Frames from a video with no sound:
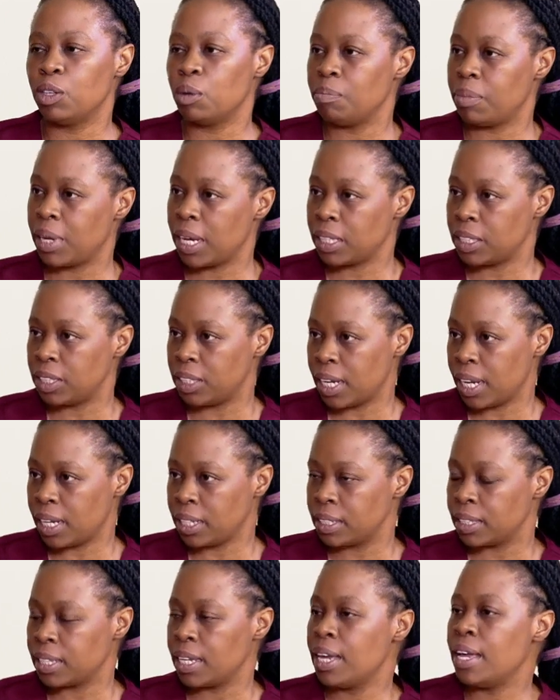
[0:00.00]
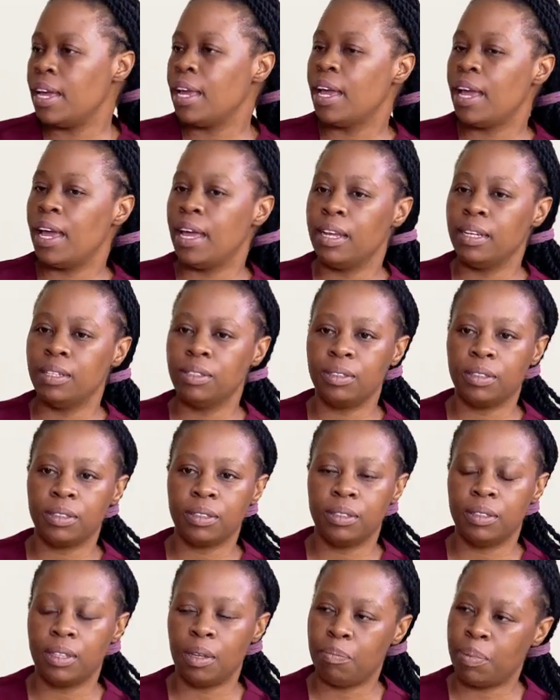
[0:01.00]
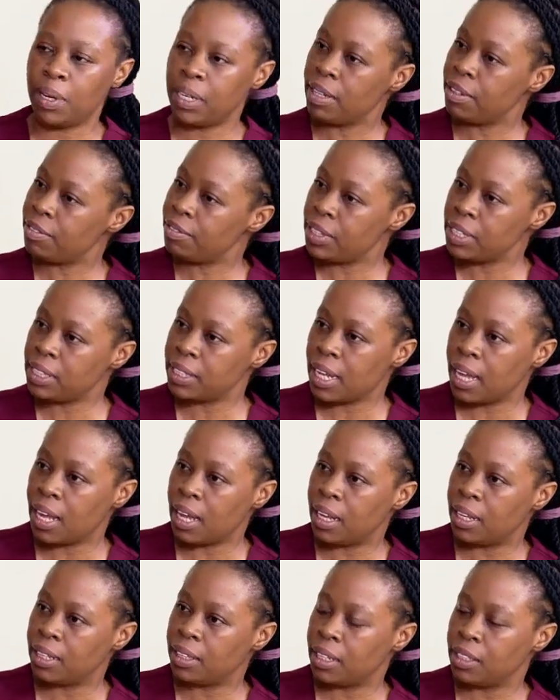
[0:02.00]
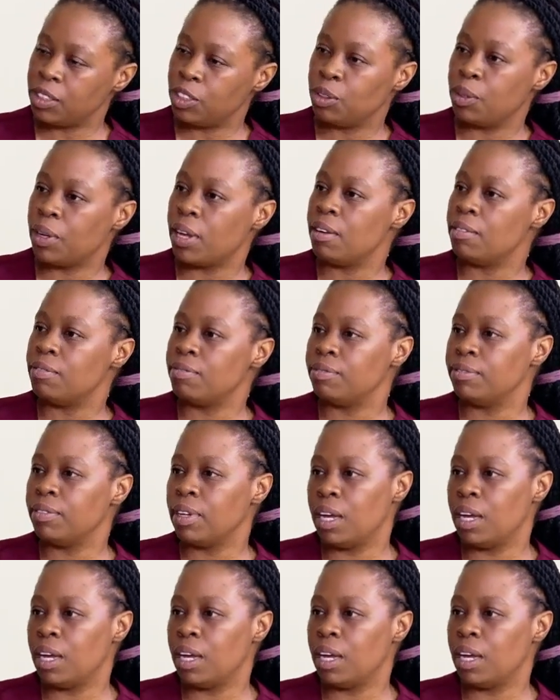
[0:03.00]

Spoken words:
your back checked, and the benefits are that you have